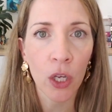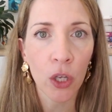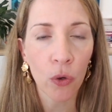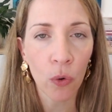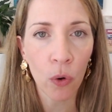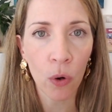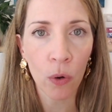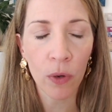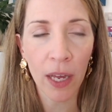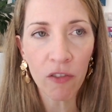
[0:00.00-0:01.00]
your
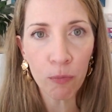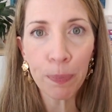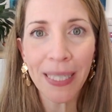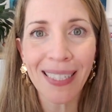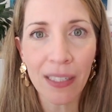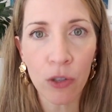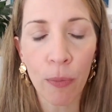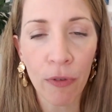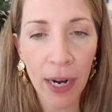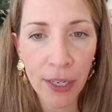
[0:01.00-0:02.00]
kind of business
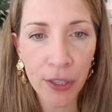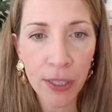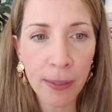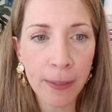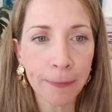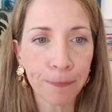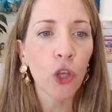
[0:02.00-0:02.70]
operations.